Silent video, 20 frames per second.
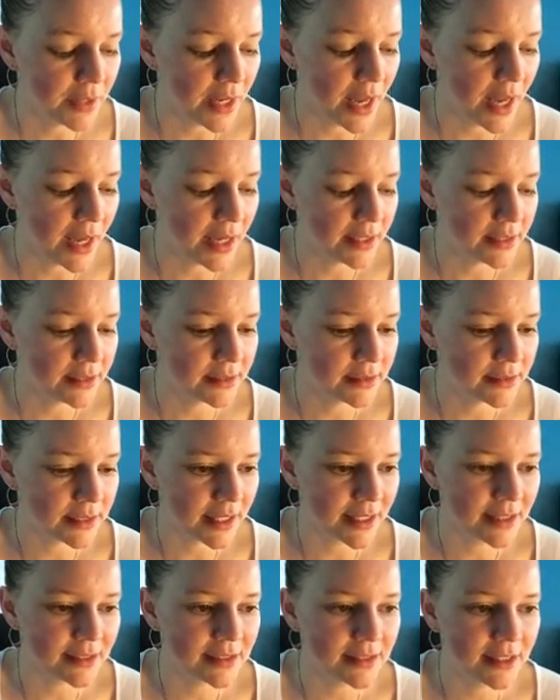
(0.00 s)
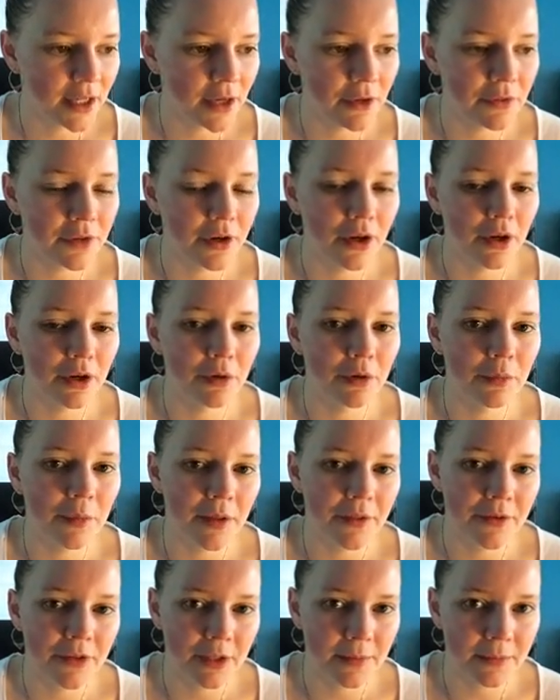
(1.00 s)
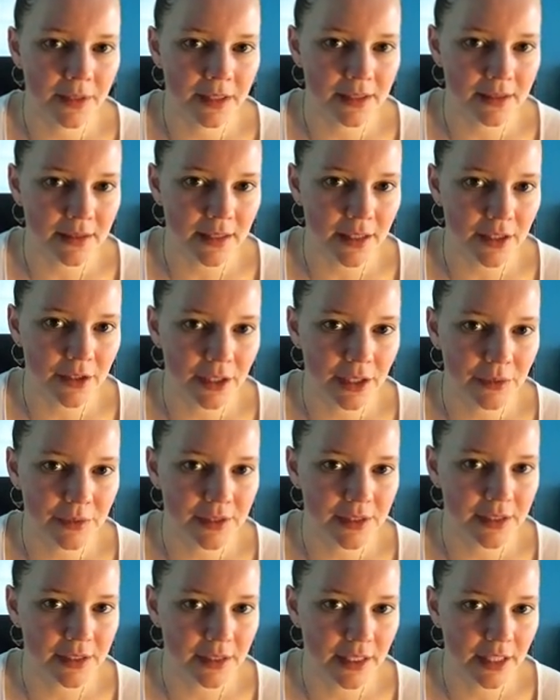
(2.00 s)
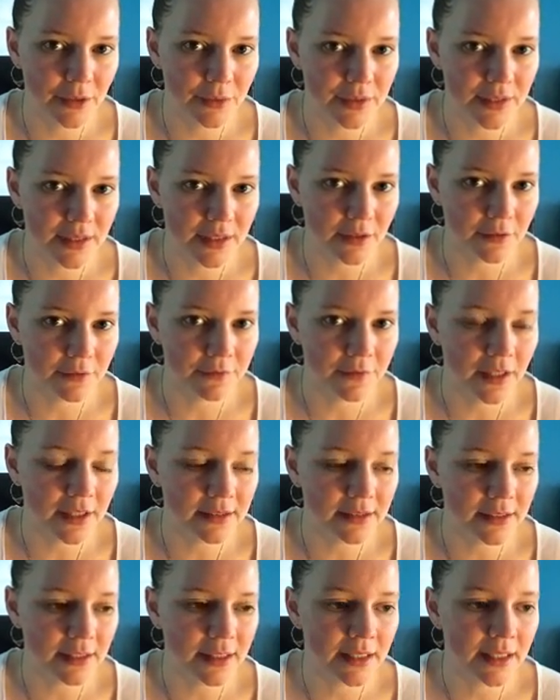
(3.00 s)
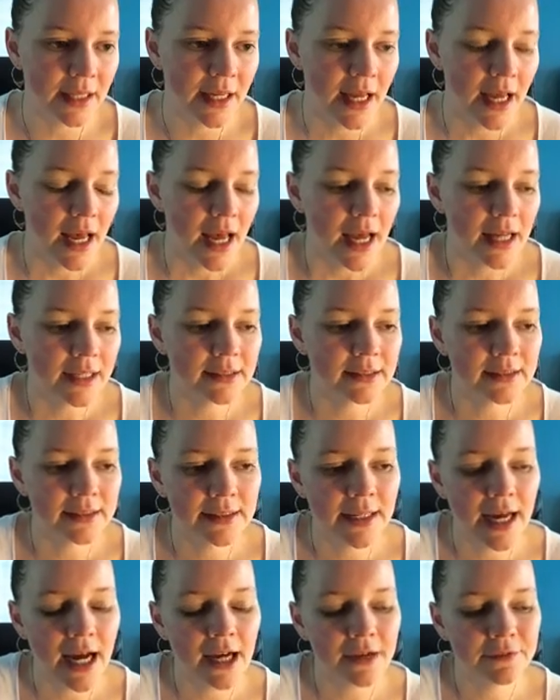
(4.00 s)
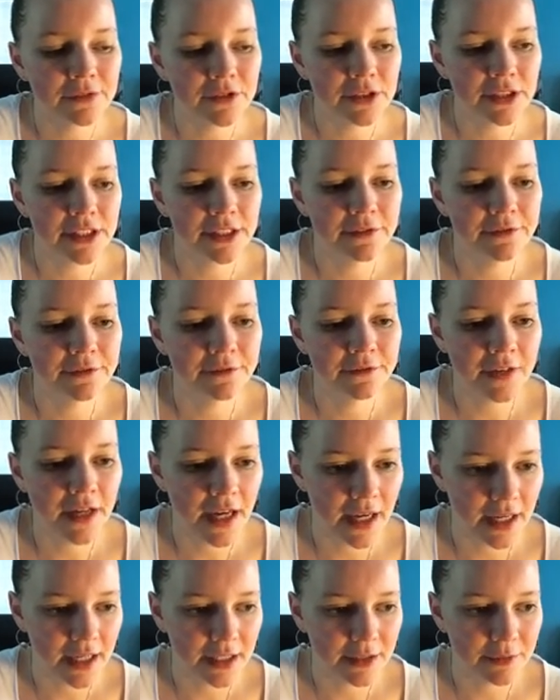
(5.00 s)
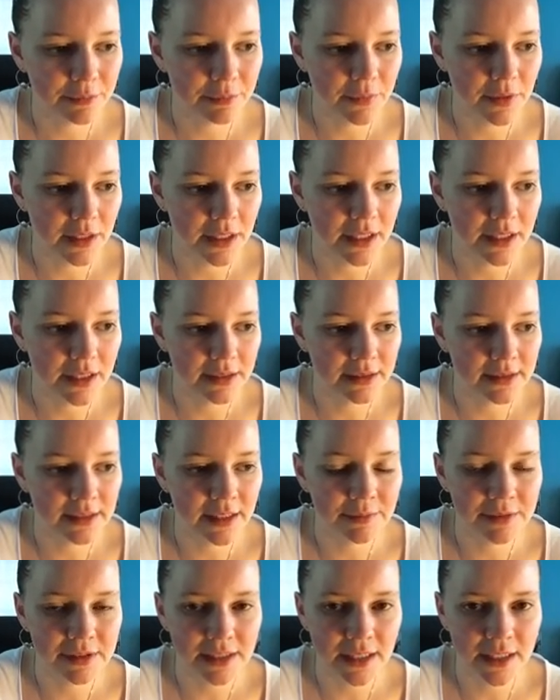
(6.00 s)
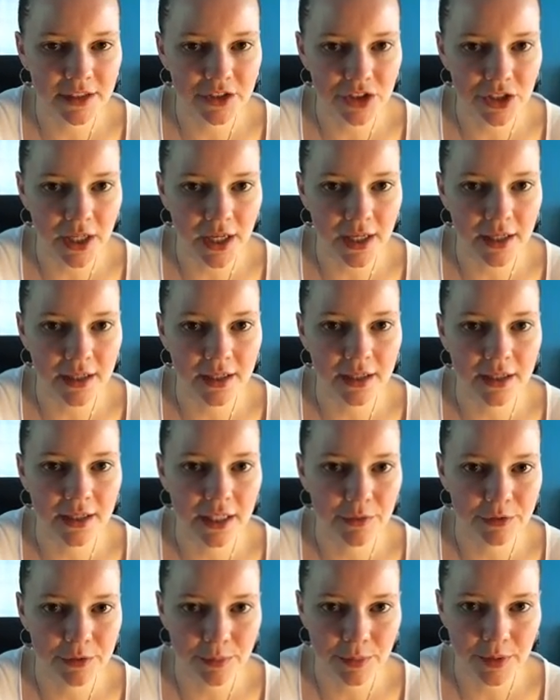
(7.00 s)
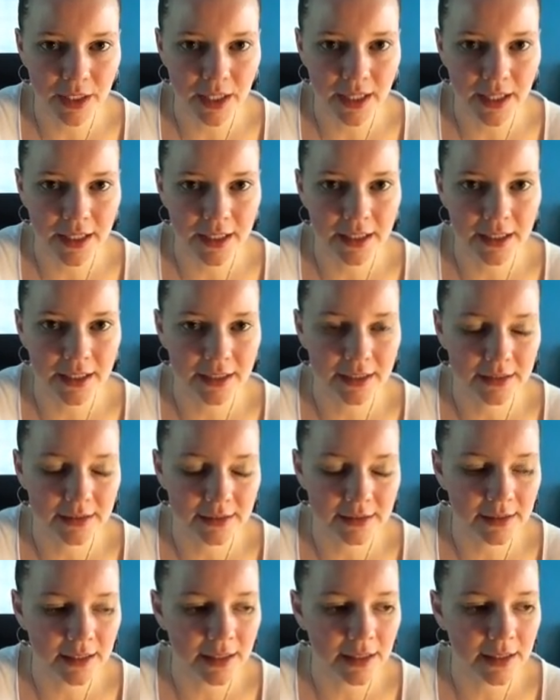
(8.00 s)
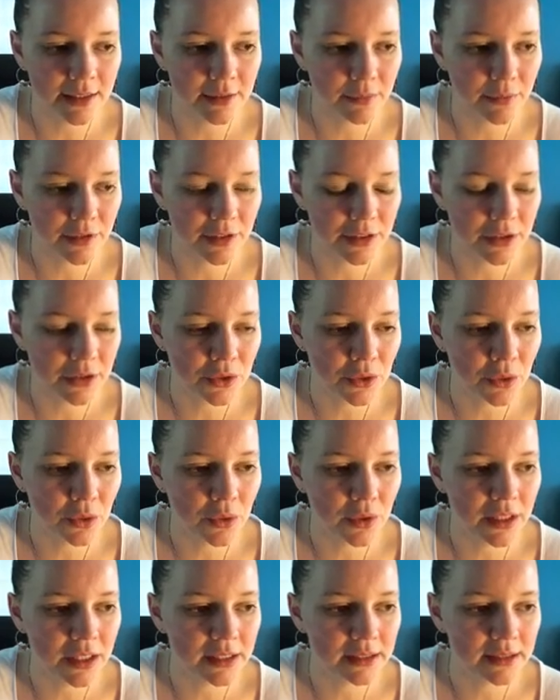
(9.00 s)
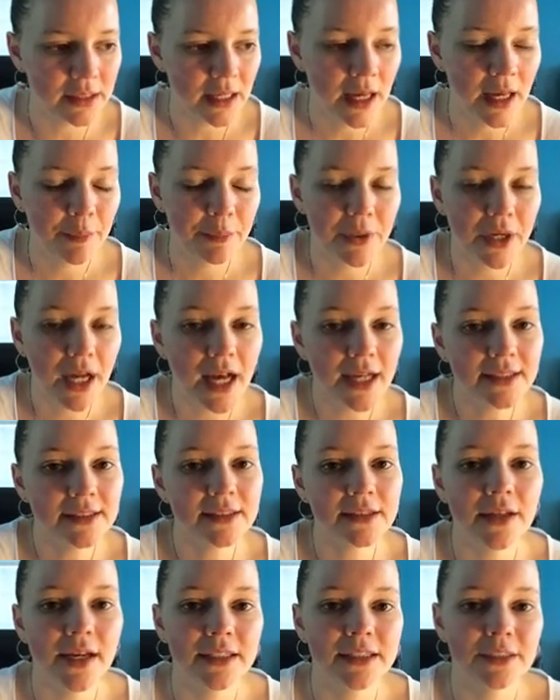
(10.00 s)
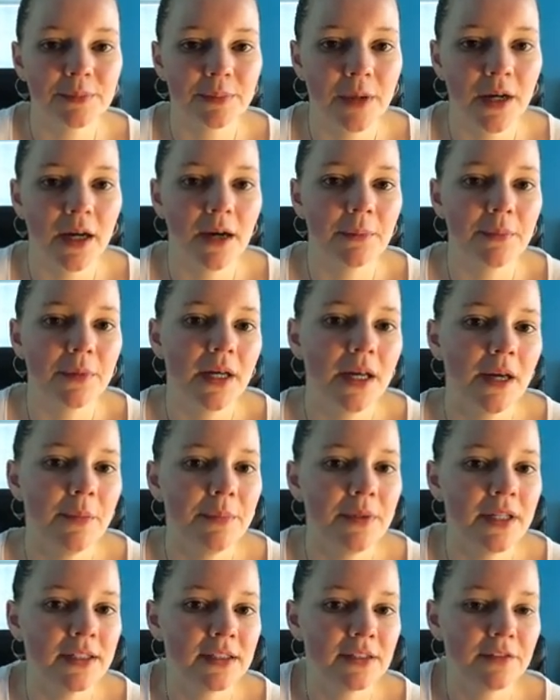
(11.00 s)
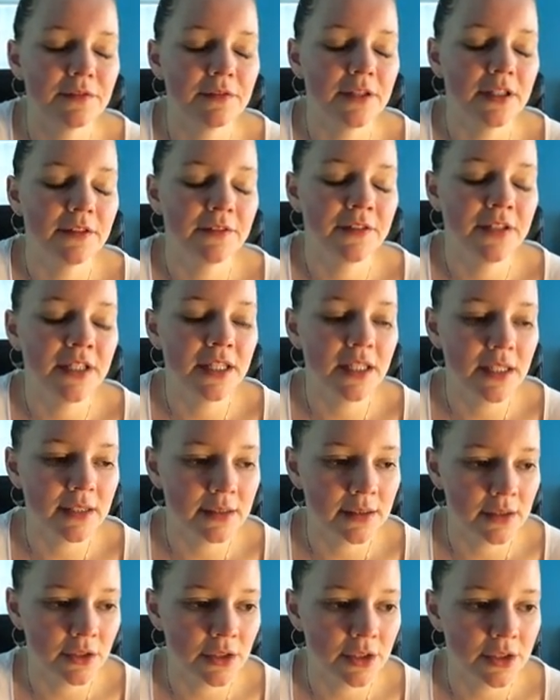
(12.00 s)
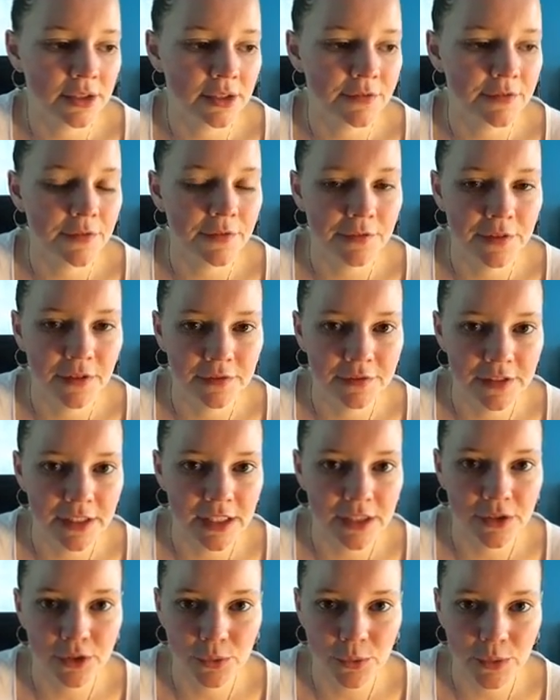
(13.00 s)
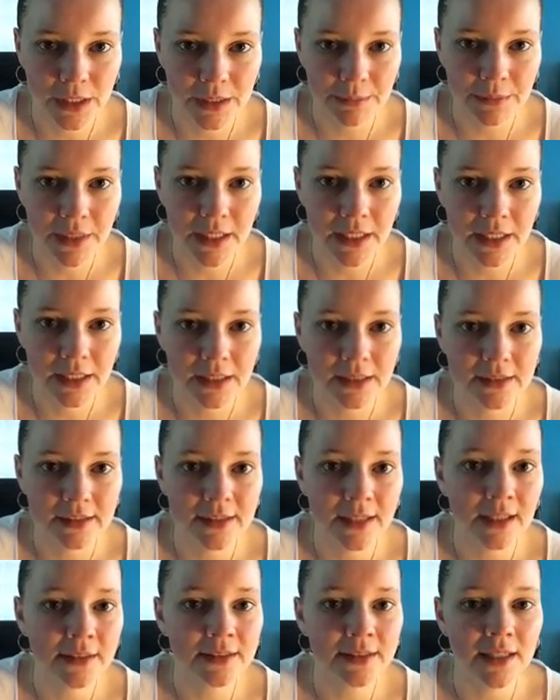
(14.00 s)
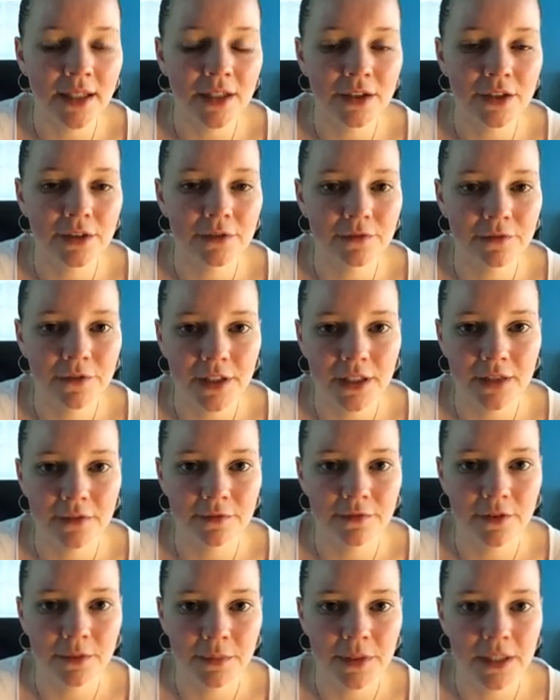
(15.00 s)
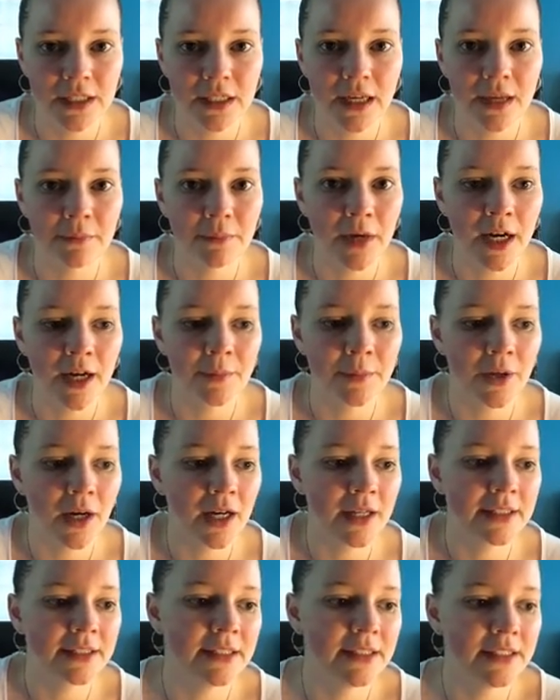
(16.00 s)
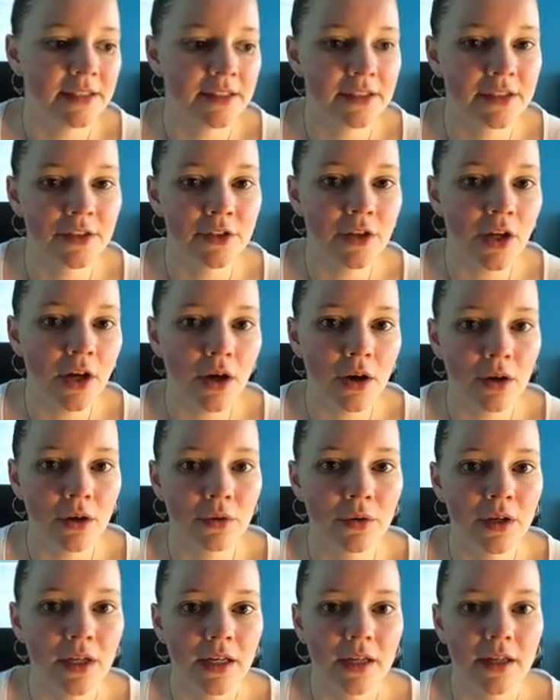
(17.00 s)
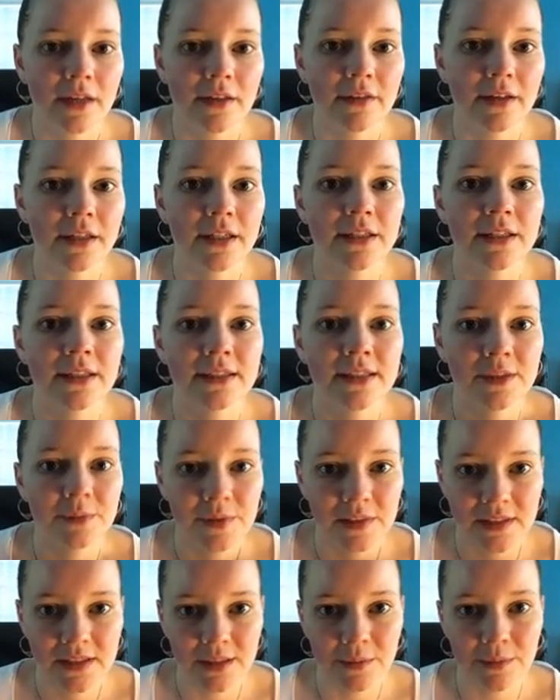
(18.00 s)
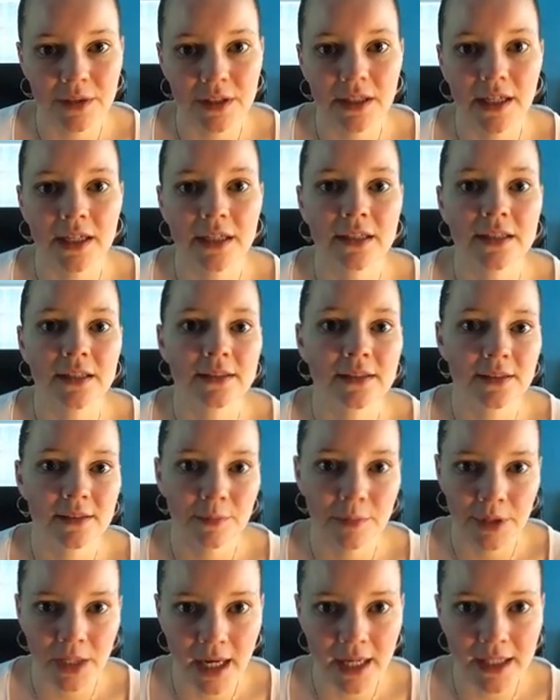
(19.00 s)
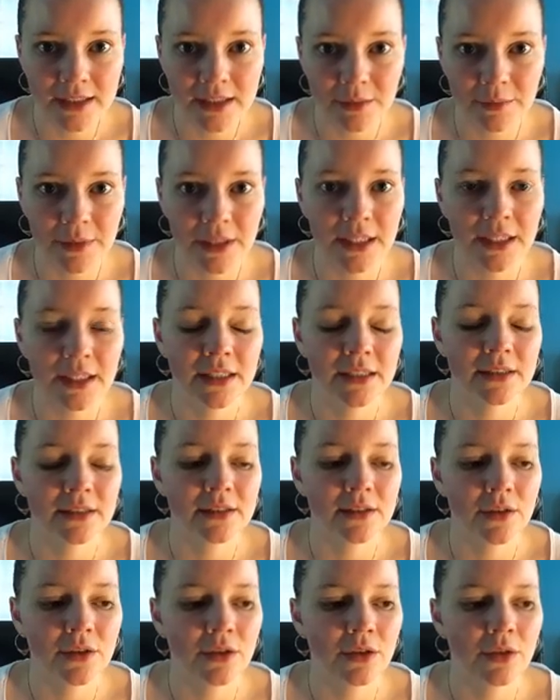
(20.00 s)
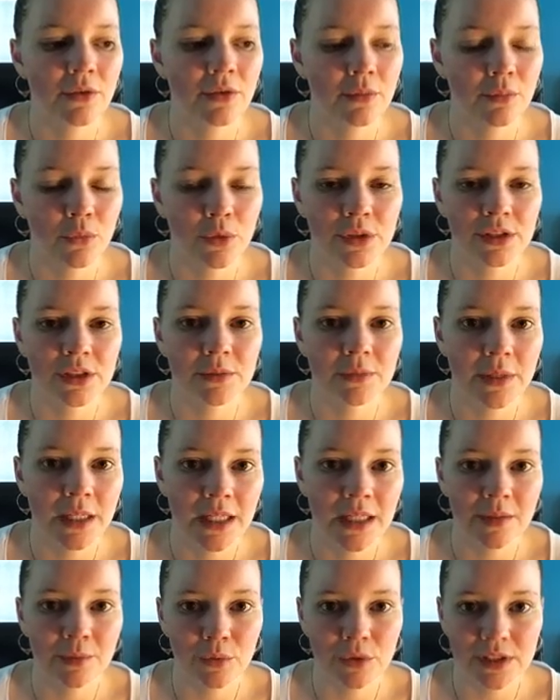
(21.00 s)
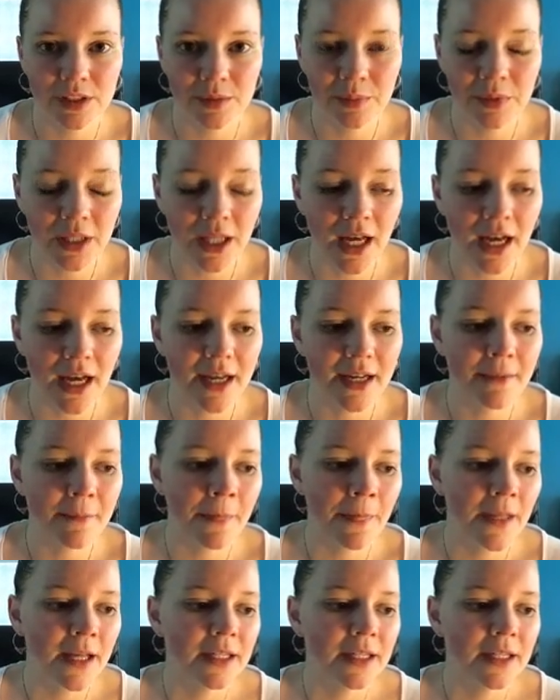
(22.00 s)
And I could tell, though, about 30 minutes later, he was still fussy. And see, after he fed, he seemed satiated and he was playing in his seat with his toys, but I still had to pump. Because if he doesn't nurse for 15 or 20 minutes, that's not a good feeding for me. And my body needs to know that it needs to be stimulated. It's supply and demand, so, the more demand, the more supply.